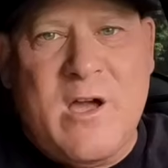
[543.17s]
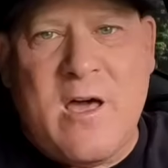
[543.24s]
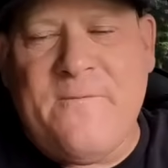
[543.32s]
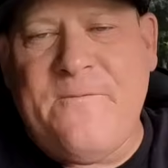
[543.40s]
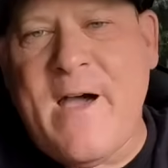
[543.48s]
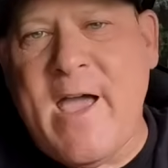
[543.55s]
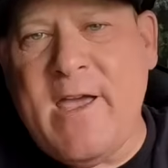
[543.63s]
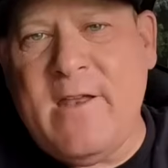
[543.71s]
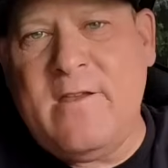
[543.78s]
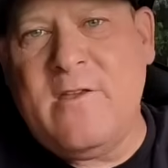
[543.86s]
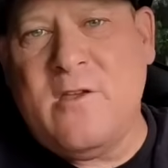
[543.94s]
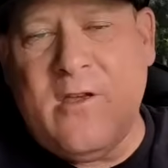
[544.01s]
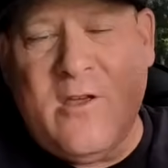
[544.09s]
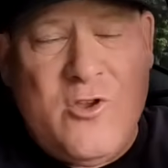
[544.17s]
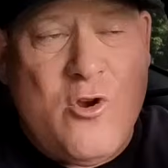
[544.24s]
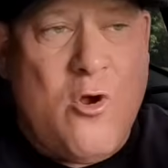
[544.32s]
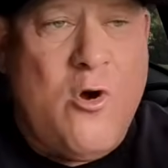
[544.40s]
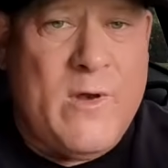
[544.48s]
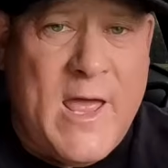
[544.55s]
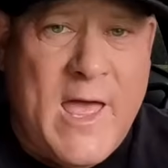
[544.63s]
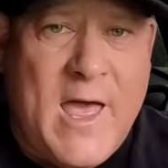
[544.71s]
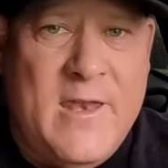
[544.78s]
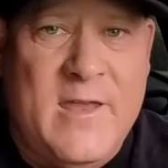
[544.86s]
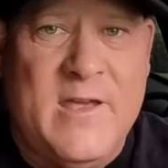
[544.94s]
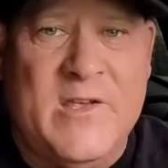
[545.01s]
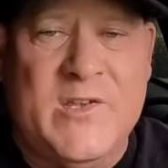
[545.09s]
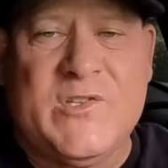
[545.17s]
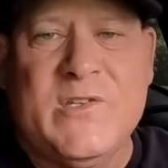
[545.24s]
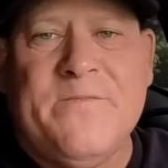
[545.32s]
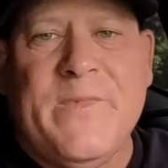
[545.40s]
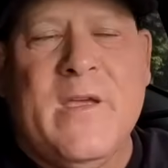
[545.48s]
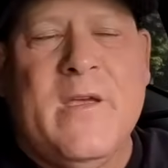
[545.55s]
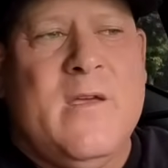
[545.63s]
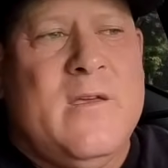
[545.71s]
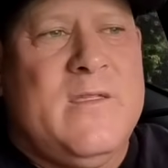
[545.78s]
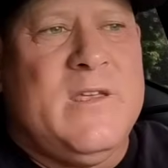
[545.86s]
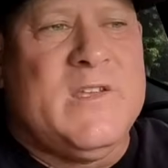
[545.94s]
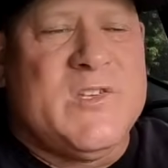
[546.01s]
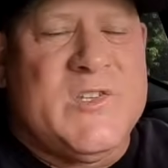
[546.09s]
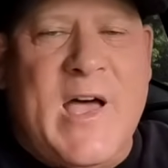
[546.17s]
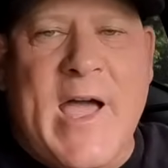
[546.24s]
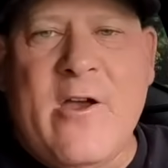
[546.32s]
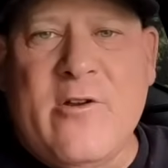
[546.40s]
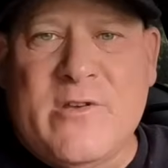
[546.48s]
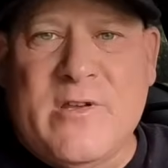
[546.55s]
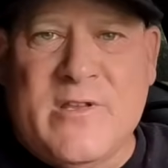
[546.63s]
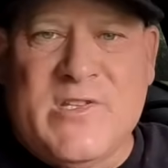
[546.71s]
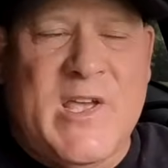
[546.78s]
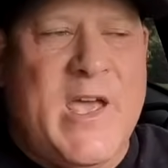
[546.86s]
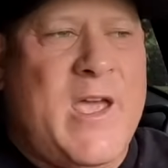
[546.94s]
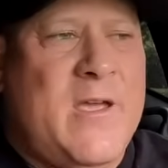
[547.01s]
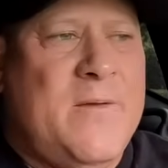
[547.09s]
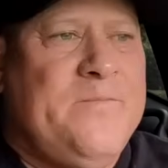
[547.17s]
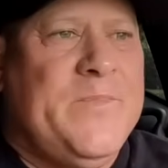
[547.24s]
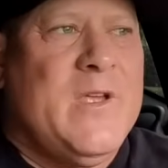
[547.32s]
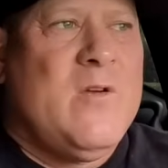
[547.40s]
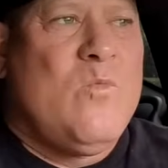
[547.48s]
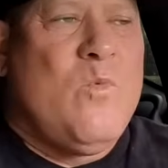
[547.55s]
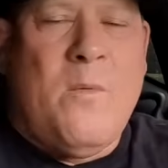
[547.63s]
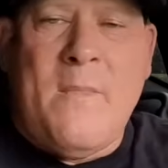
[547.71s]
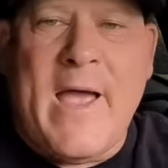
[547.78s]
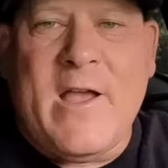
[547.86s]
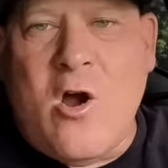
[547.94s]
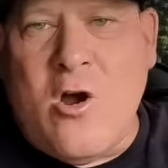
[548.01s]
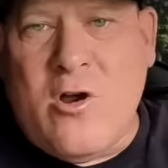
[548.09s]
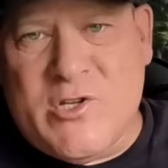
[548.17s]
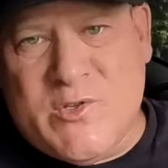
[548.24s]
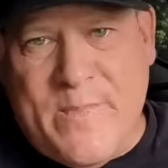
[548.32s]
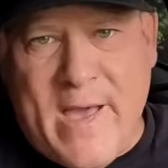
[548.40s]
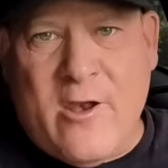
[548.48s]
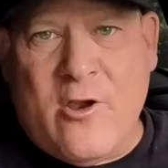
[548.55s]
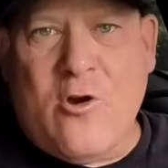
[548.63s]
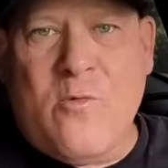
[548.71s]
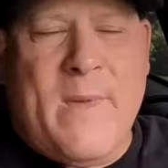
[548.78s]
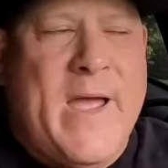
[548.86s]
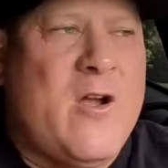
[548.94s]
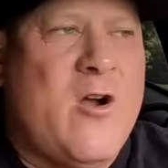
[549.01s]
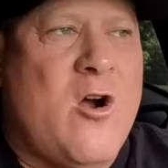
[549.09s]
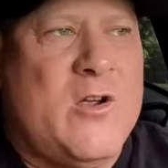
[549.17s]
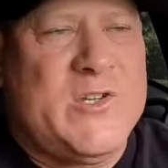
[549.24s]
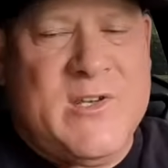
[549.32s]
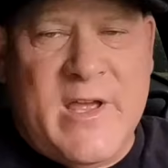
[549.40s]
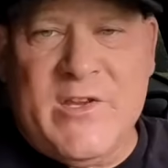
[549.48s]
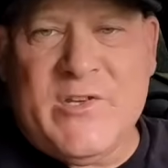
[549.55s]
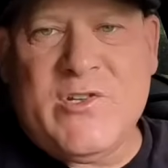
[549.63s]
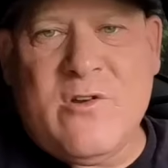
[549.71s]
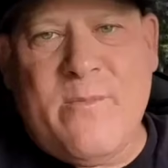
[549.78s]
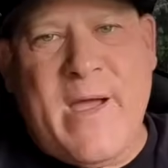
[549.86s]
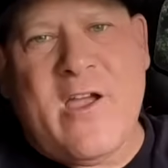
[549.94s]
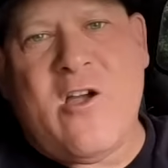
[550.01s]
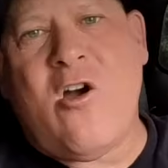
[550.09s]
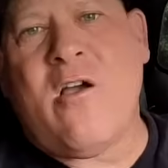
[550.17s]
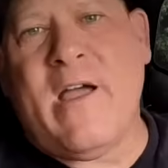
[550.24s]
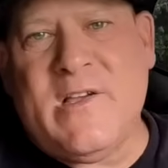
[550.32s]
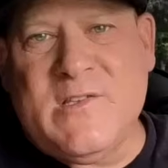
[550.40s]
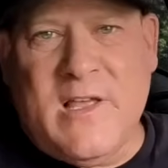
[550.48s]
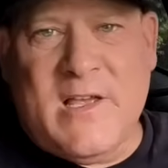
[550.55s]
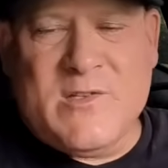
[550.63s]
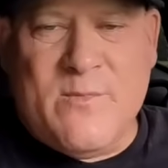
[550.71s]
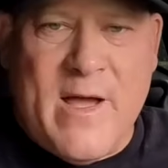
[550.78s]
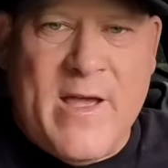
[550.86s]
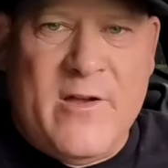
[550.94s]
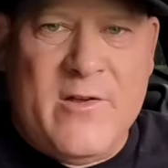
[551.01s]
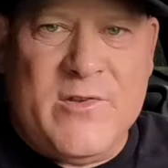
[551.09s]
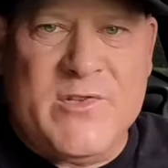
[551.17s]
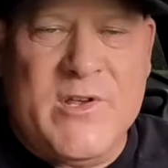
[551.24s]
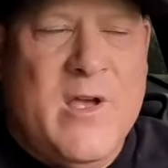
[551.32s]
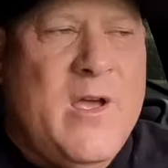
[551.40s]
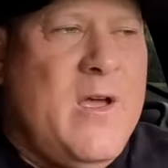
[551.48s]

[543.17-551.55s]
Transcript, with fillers: got to fight in your own head is the desire to say well my car is better my car is nicer my car has less miles